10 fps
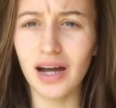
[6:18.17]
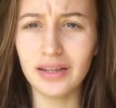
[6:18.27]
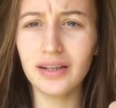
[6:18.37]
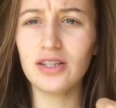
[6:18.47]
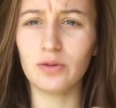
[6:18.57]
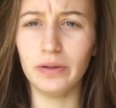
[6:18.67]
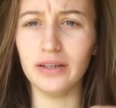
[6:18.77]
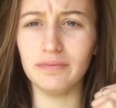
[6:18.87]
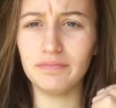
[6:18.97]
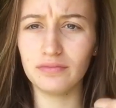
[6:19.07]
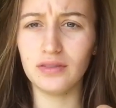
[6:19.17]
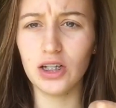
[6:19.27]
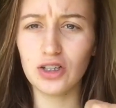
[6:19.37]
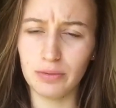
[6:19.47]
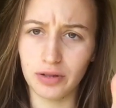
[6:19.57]
I think that's a winner.
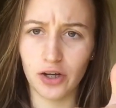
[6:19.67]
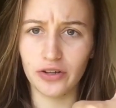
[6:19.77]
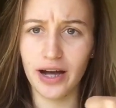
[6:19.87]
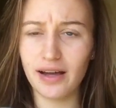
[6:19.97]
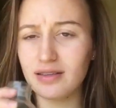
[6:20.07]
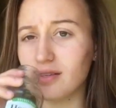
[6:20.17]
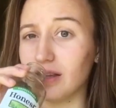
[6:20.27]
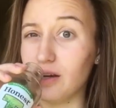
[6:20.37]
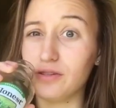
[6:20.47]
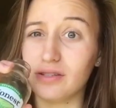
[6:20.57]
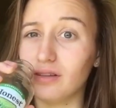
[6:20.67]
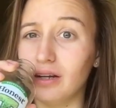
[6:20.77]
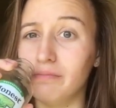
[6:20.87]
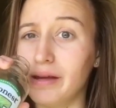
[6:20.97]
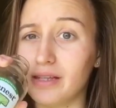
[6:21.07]
Good job, Dr. Axe. That was
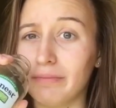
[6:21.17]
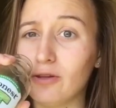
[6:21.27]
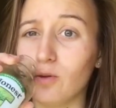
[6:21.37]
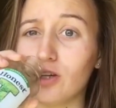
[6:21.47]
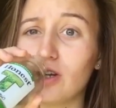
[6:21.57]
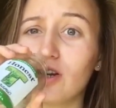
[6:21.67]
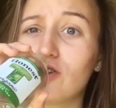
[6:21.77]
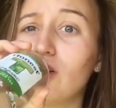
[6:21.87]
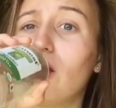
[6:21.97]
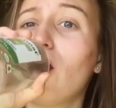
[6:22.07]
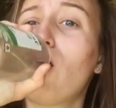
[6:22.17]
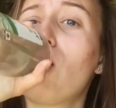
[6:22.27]
an amazing mouthwash, actually.